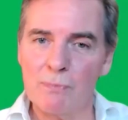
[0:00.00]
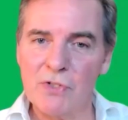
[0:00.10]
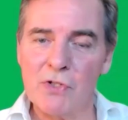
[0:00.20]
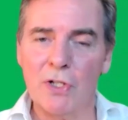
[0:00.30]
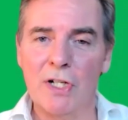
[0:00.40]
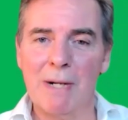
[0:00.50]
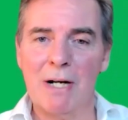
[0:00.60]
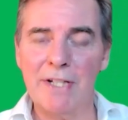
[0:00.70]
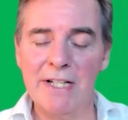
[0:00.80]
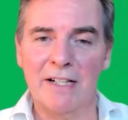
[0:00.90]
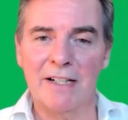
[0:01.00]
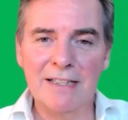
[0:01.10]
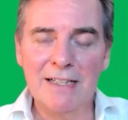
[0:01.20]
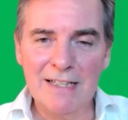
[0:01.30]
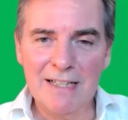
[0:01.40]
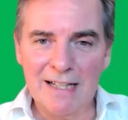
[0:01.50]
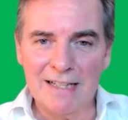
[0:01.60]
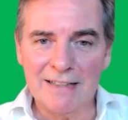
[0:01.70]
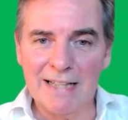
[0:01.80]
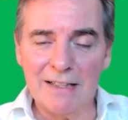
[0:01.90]
we are talking about here
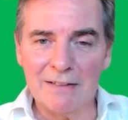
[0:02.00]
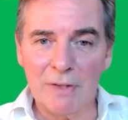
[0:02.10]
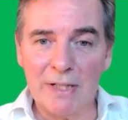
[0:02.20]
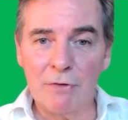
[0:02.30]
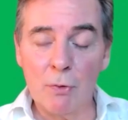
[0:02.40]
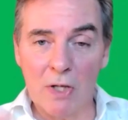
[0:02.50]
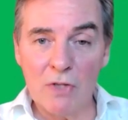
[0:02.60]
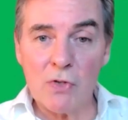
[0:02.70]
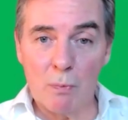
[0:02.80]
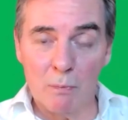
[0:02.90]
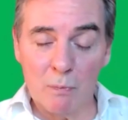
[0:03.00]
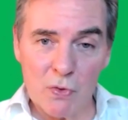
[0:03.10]
that if you want to